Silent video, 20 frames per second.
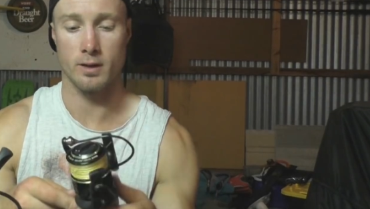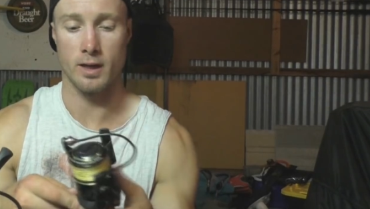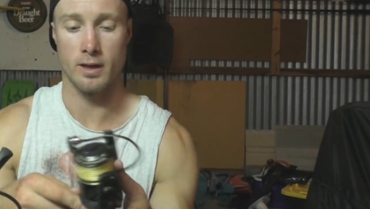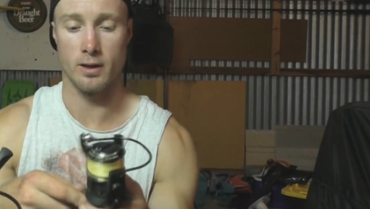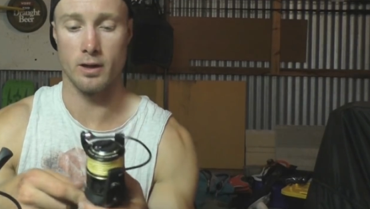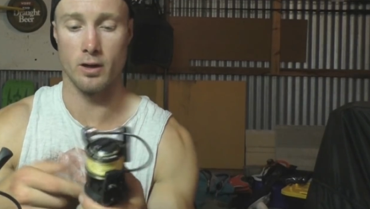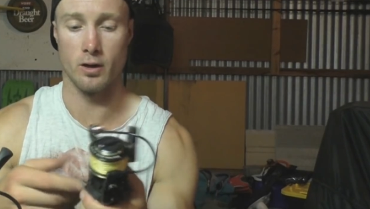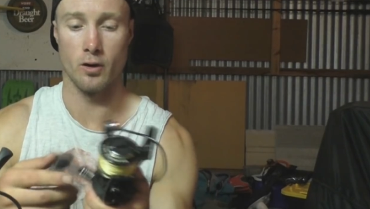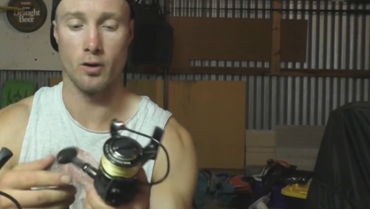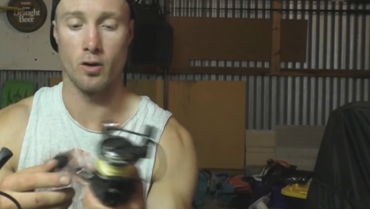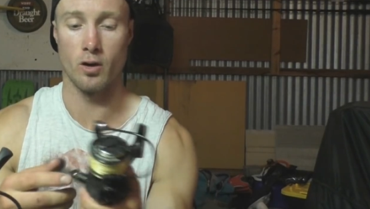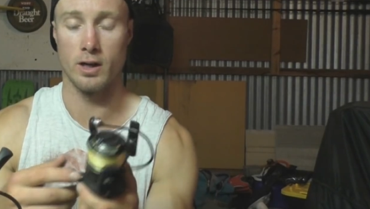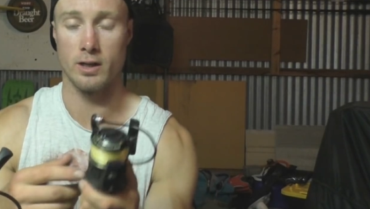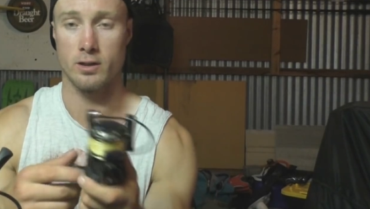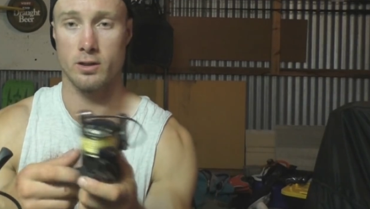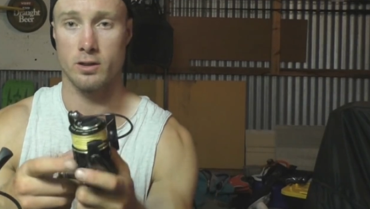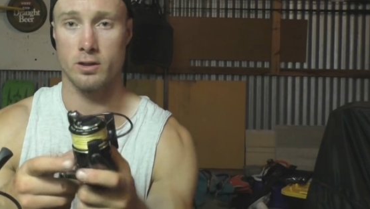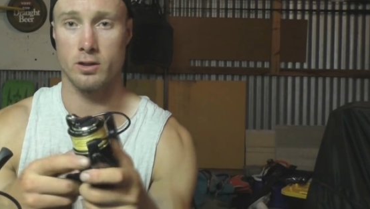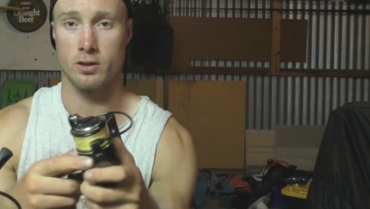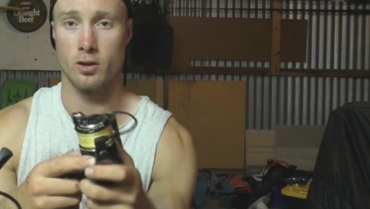And they're a
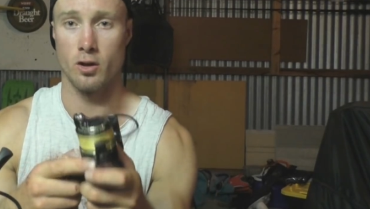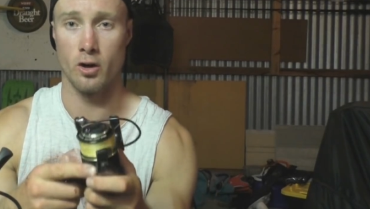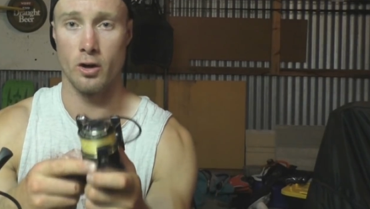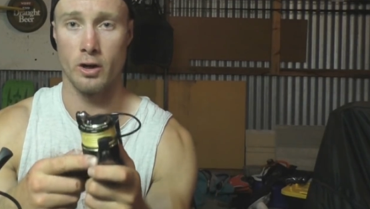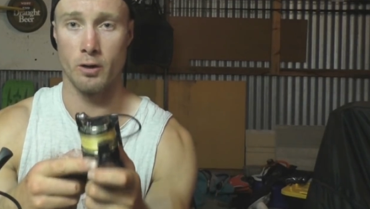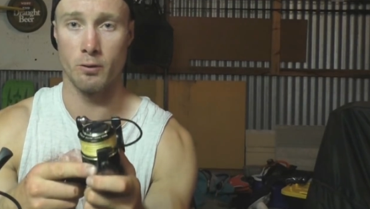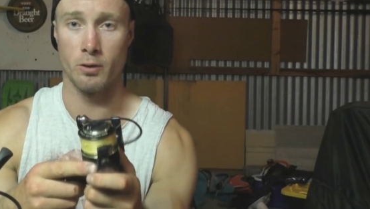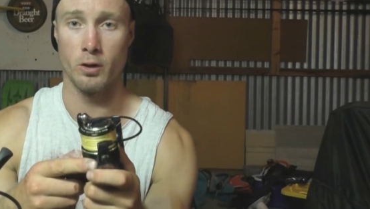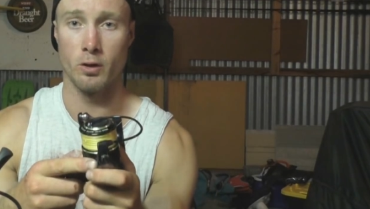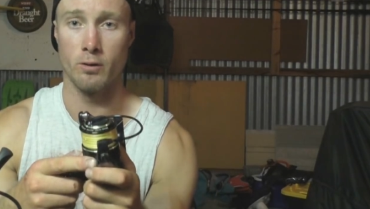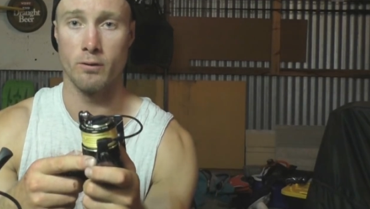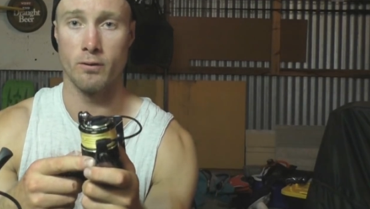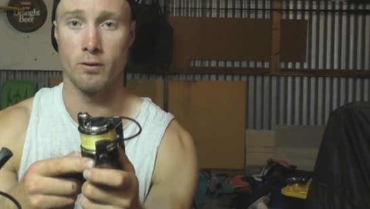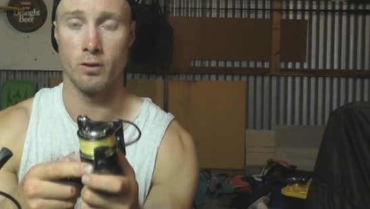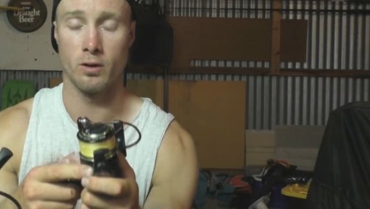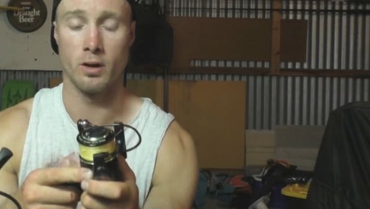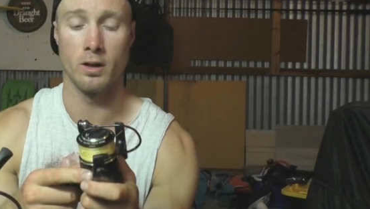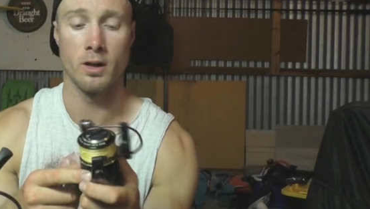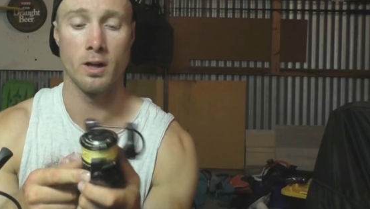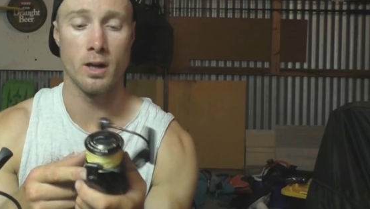nice sturdy reel
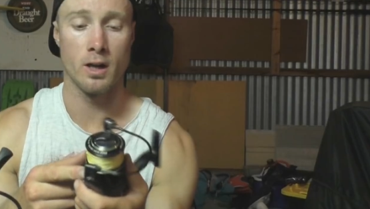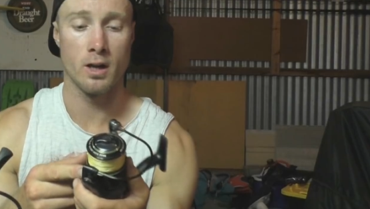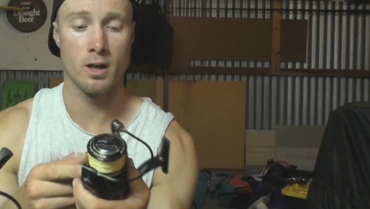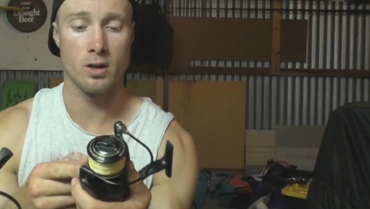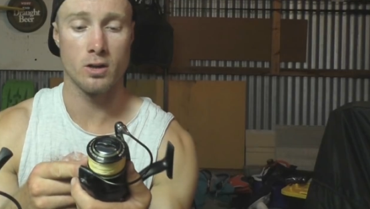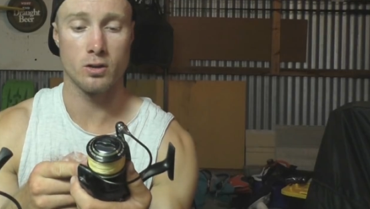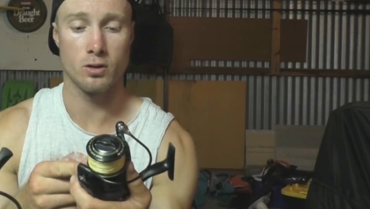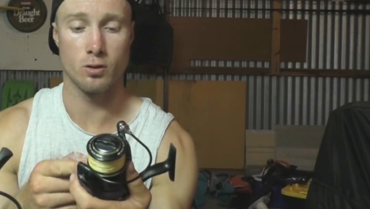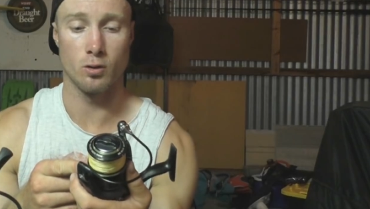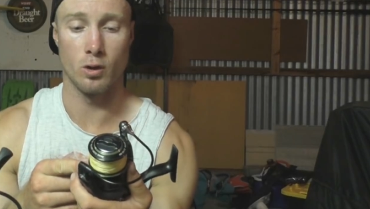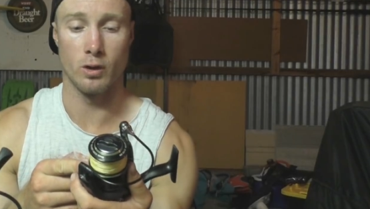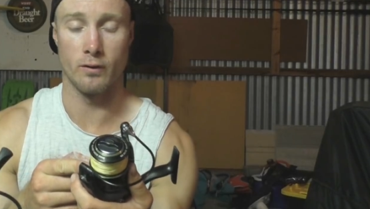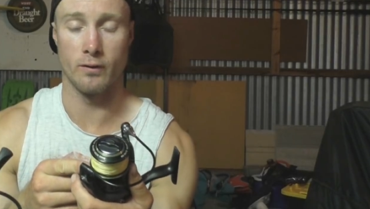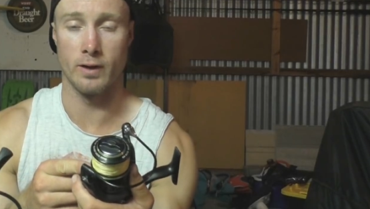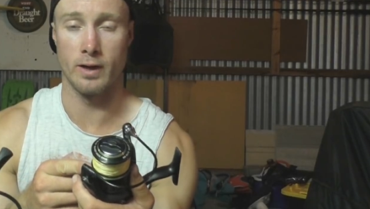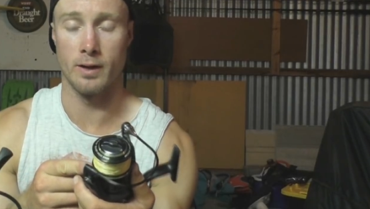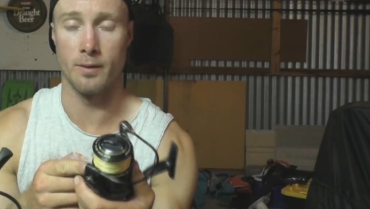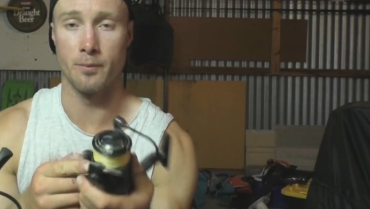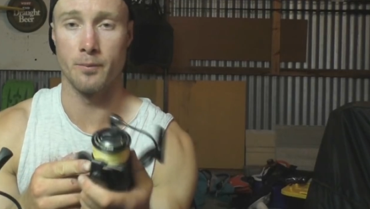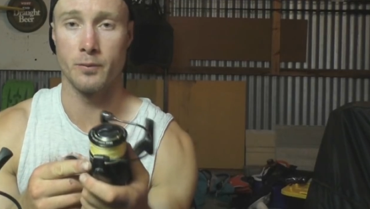for a sort
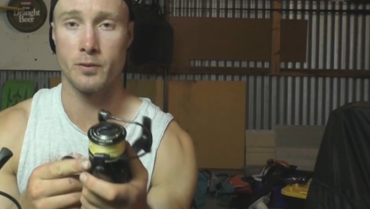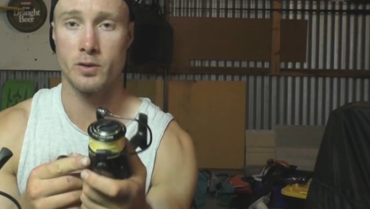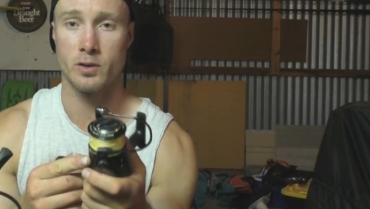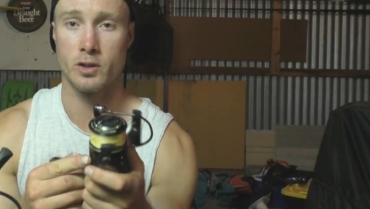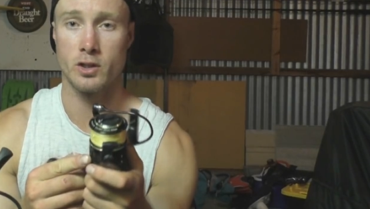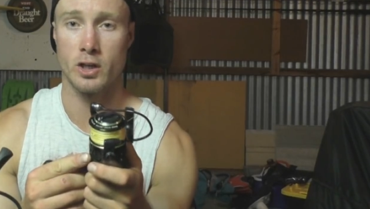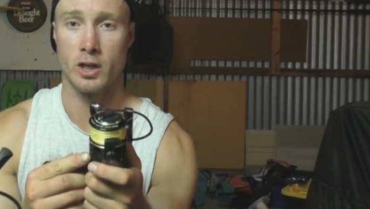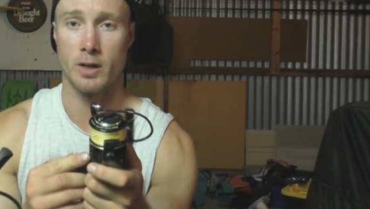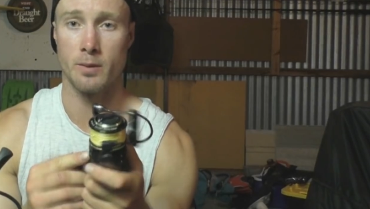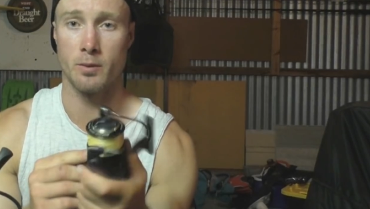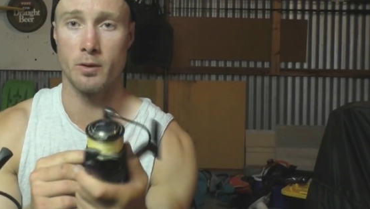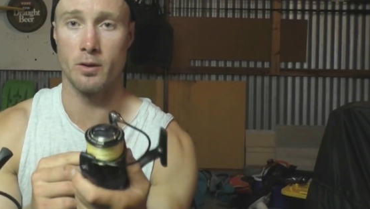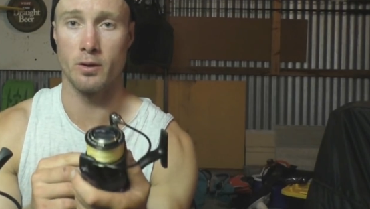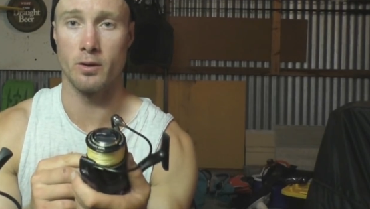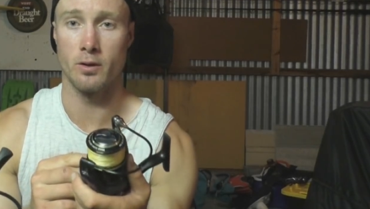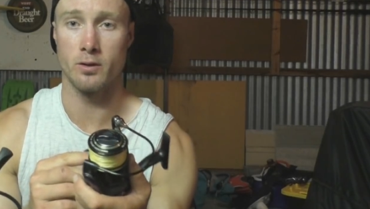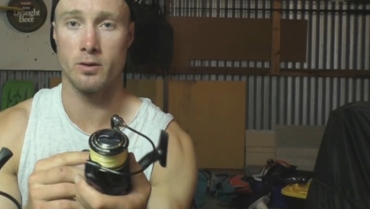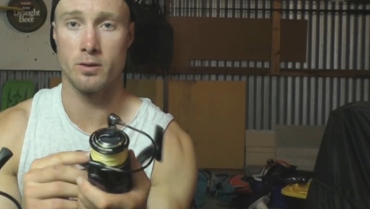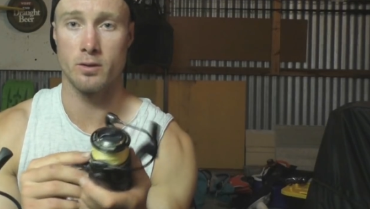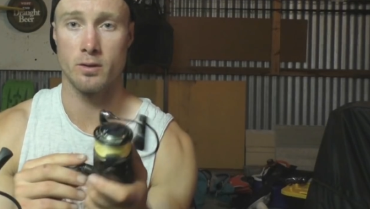of
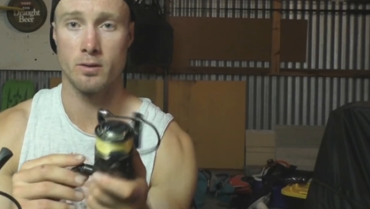cheaper